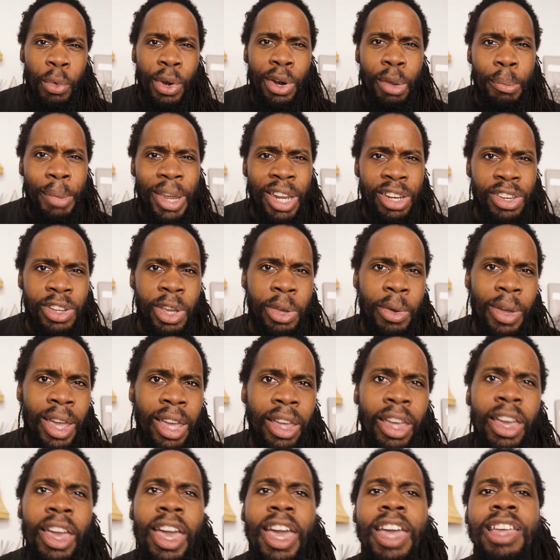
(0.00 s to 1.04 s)
want to be
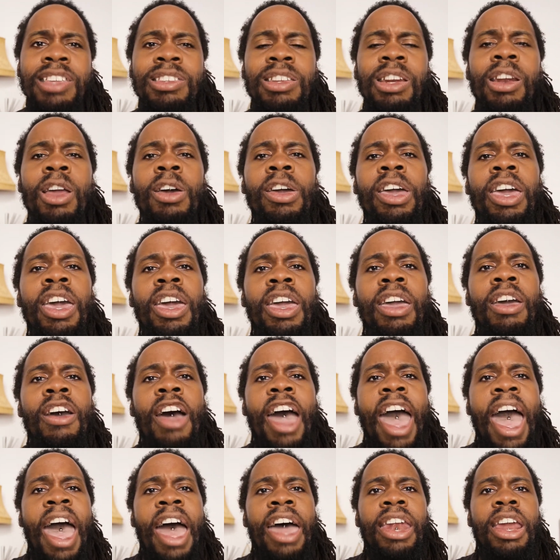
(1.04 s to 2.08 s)
doing is looking
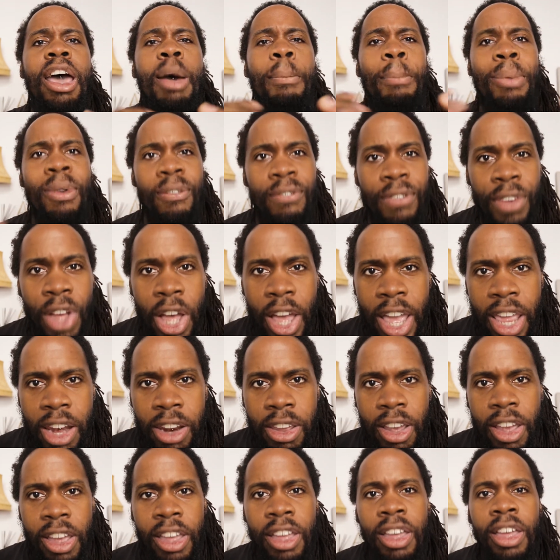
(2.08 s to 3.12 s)
at a
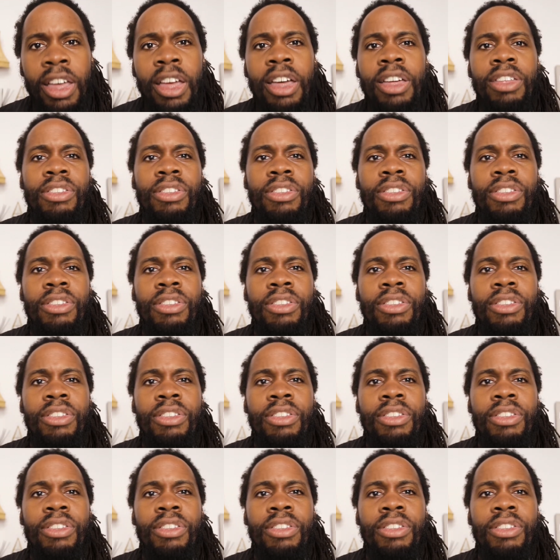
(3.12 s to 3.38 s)
provider